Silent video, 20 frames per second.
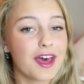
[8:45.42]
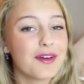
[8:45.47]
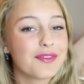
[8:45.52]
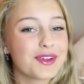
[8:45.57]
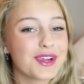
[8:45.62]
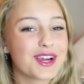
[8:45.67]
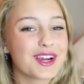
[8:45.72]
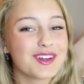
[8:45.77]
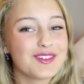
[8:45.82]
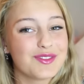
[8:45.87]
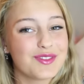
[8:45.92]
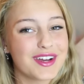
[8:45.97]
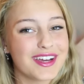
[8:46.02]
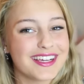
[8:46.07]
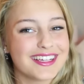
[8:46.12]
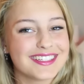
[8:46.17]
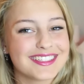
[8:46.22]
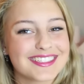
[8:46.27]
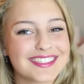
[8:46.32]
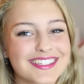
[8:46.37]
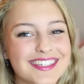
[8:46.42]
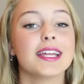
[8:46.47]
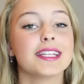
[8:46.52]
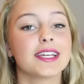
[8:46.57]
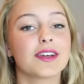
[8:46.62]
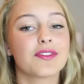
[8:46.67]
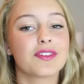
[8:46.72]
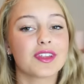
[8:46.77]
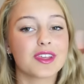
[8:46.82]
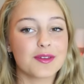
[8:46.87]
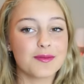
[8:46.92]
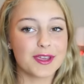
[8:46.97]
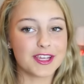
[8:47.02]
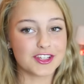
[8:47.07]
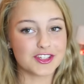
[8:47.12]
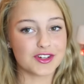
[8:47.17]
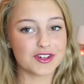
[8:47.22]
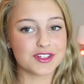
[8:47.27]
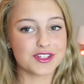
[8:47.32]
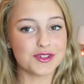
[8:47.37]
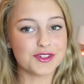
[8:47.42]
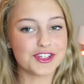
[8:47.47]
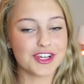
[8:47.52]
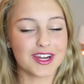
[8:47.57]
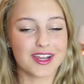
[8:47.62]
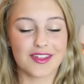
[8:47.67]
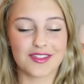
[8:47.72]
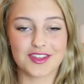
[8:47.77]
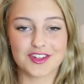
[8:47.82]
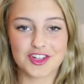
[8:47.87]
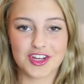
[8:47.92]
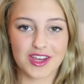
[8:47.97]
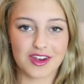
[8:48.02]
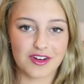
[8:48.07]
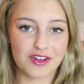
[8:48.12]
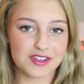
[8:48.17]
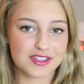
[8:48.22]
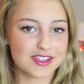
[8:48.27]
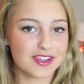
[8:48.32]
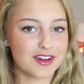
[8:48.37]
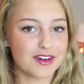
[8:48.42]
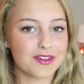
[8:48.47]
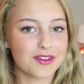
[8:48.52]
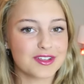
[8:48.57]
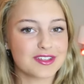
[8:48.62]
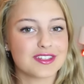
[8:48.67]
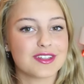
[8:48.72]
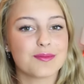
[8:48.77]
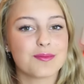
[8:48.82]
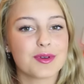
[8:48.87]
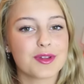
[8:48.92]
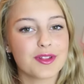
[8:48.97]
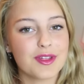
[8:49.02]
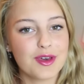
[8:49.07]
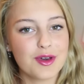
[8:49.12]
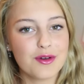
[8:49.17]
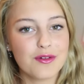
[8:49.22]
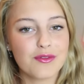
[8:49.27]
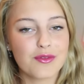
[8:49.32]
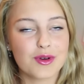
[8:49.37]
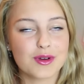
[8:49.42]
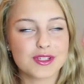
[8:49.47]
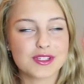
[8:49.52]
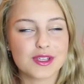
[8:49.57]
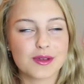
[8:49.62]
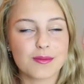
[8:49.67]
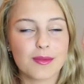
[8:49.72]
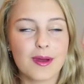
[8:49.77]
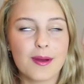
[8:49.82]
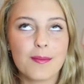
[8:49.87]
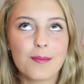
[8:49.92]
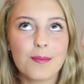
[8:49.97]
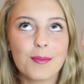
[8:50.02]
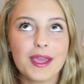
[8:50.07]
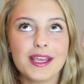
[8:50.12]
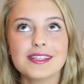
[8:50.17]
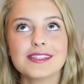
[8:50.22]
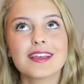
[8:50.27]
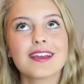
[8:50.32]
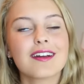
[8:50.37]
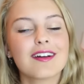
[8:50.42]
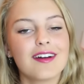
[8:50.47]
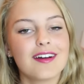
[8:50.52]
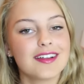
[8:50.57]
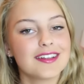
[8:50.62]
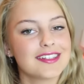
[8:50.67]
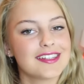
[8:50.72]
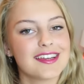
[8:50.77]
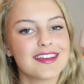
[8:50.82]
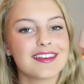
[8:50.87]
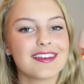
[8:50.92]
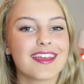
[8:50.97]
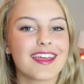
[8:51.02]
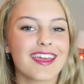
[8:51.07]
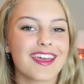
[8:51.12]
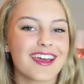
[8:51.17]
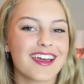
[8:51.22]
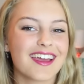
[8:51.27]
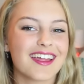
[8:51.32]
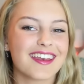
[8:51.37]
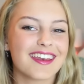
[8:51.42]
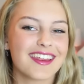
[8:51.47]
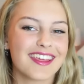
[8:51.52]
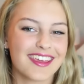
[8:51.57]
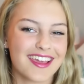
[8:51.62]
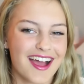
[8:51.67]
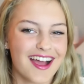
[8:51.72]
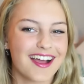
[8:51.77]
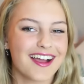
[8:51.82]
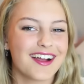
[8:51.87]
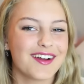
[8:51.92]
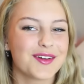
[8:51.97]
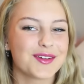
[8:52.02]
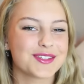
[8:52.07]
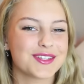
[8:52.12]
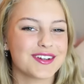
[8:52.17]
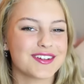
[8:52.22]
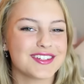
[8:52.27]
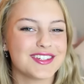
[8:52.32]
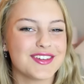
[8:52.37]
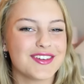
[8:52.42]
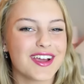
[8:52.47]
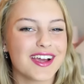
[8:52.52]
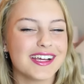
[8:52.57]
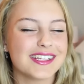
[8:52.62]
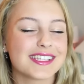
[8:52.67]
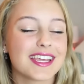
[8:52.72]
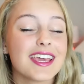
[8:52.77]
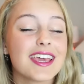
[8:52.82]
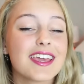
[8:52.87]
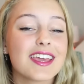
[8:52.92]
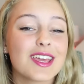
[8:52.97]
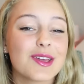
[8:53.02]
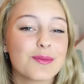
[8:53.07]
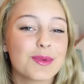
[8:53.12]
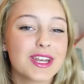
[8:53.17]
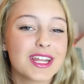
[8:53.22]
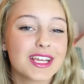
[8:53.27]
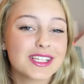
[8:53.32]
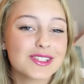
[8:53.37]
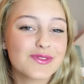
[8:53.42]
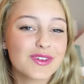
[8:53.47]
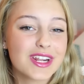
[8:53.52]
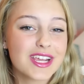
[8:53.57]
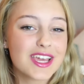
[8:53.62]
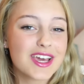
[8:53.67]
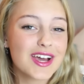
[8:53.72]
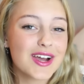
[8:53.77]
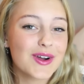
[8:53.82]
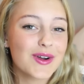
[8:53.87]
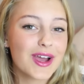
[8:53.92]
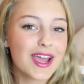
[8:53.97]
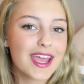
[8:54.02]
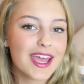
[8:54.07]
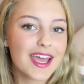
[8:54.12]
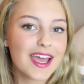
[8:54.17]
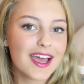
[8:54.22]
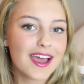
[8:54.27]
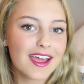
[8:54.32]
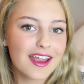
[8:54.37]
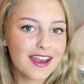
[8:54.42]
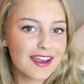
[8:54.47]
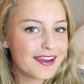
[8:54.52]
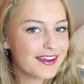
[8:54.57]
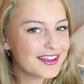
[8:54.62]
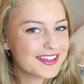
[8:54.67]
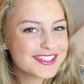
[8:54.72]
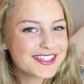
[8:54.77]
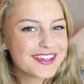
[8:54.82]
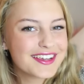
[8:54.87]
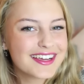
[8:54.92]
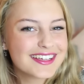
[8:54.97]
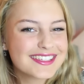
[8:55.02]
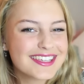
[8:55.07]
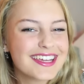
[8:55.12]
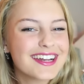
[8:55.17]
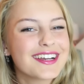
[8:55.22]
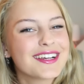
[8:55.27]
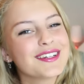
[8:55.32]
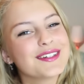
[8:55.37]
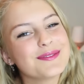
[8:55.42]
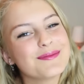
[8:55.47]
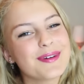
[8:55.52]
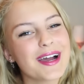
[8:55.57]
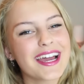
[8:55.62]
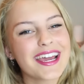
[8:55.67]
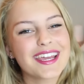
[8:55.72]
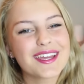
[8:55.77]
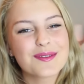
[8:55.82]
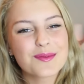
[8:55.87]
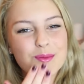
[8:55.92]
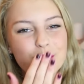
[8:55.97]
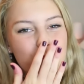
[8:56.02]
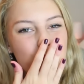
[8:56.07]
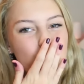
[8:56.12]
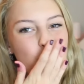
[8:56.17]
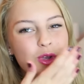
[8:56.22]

love your advice. And definitely make sure to check out the channels that are listed below for some amazing content and yeah I will talk to you guys in my next video, and I'll see you guys later. Bye.